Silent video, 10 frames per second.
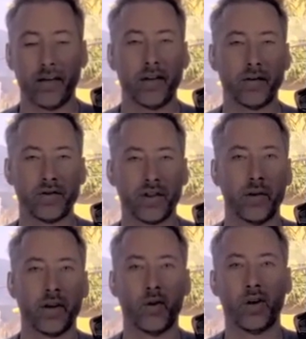I think those are
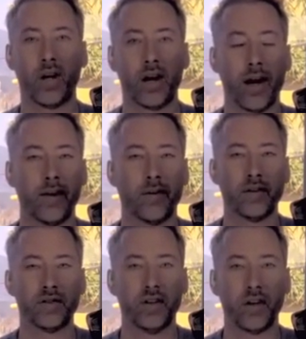going to go a lot higher
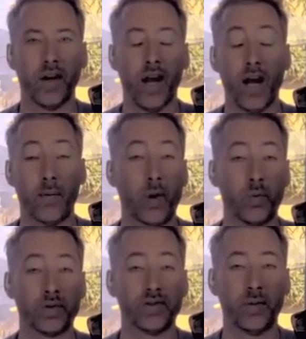this year,
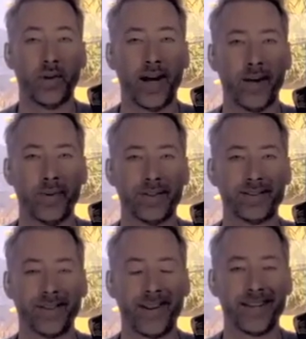but we'll see what happens.
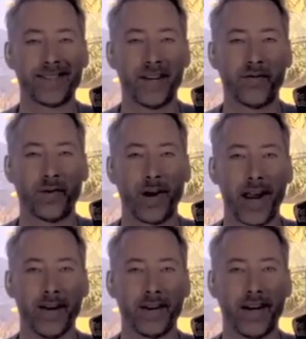So that's it for
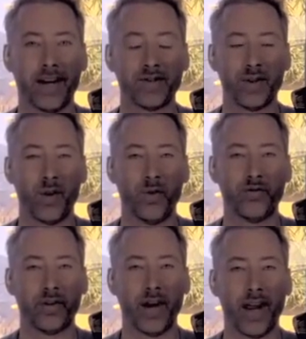Anarchast, your
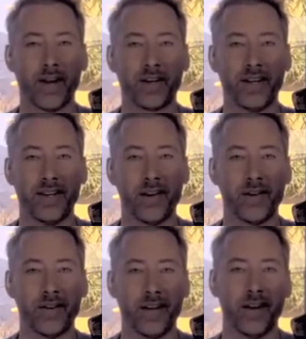home for anarchy
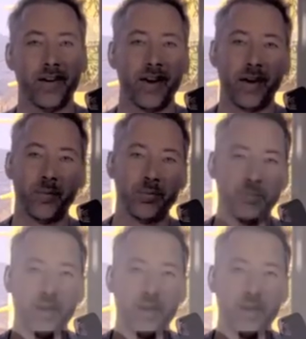on the internet.